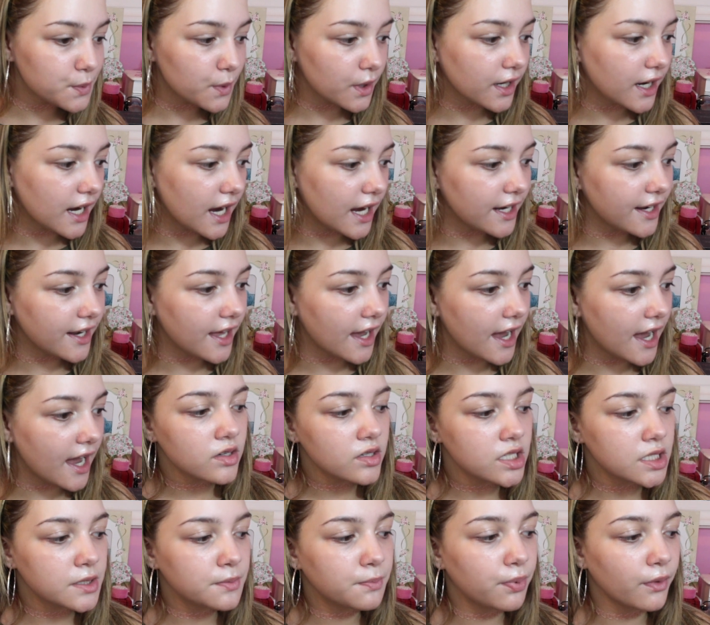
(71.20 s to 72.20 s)
we're gonna
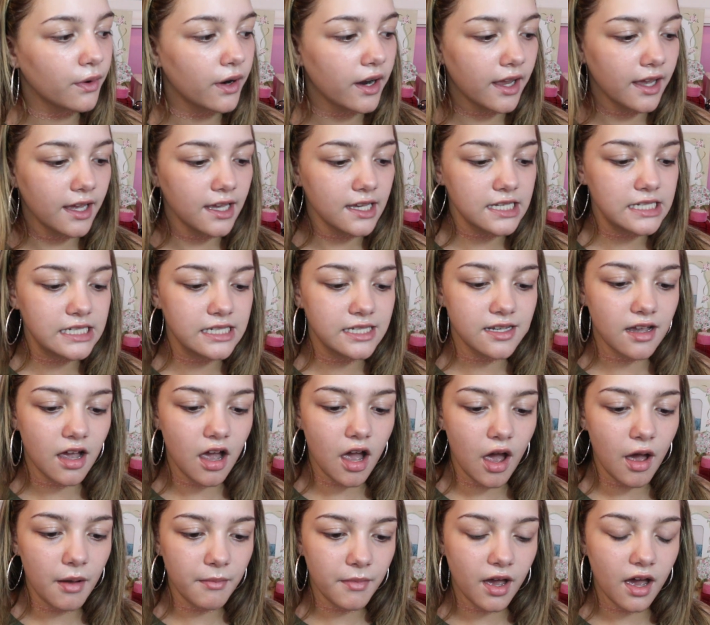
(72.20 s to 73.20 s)
spray
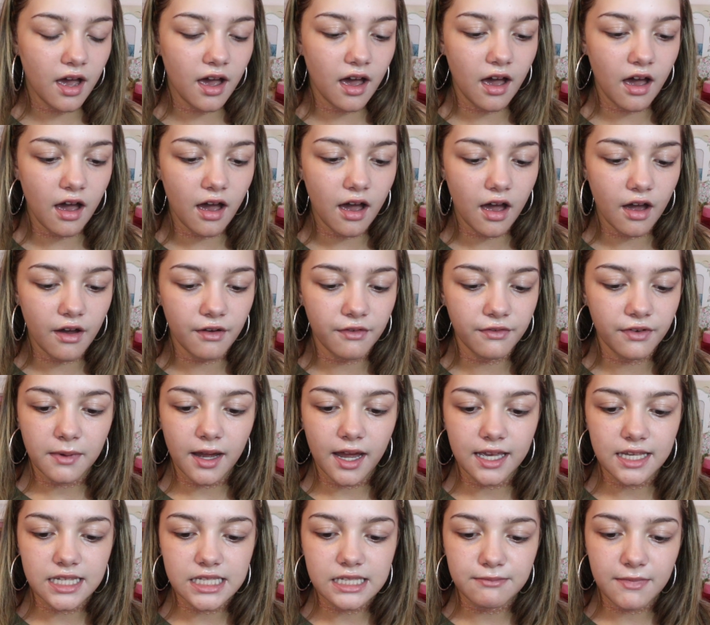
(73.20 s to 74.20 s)
some of
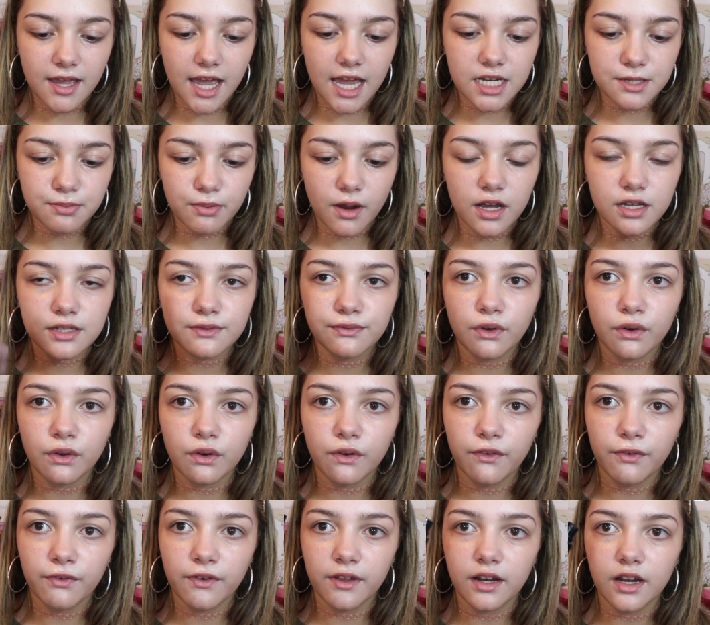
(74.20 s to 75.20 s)
my Smashbox
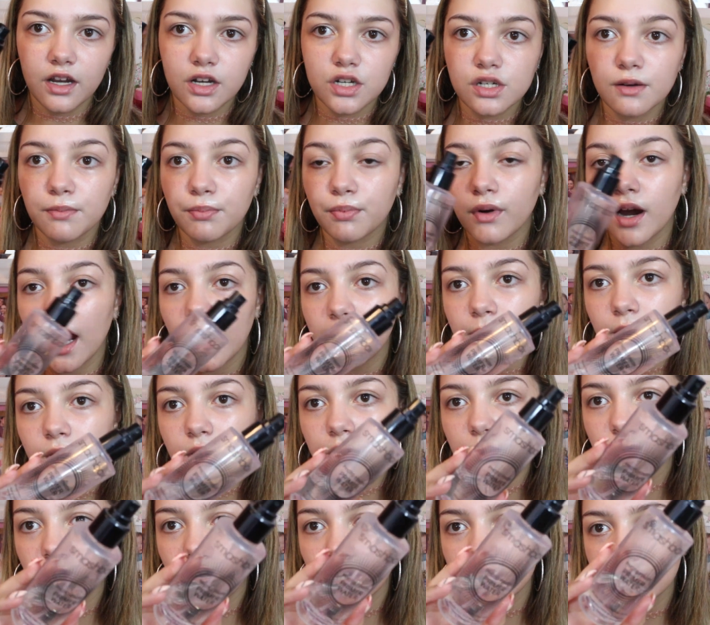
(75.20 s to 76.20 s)
Photo Finish
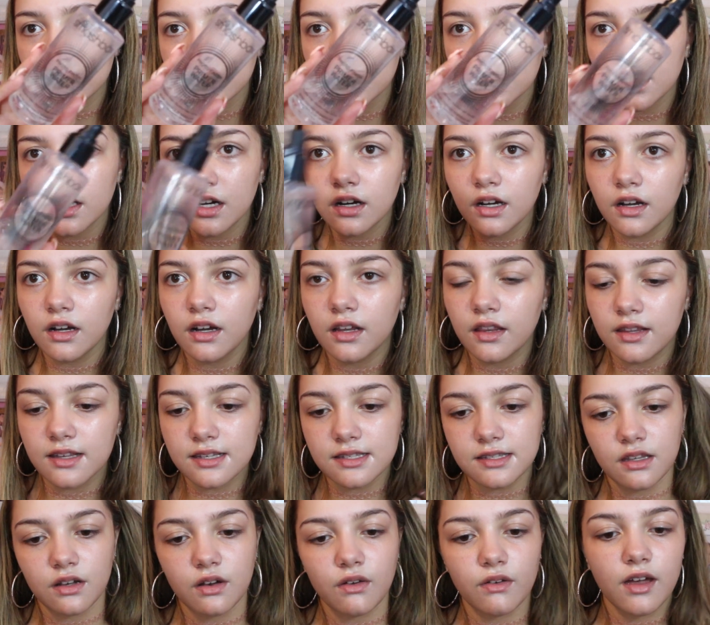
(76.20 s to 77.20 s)
Primer Water,
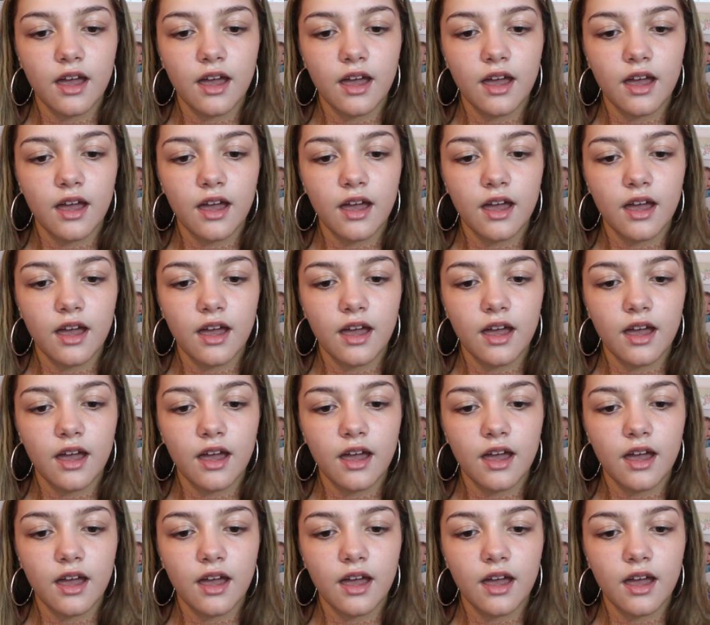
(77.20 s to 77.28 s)
this little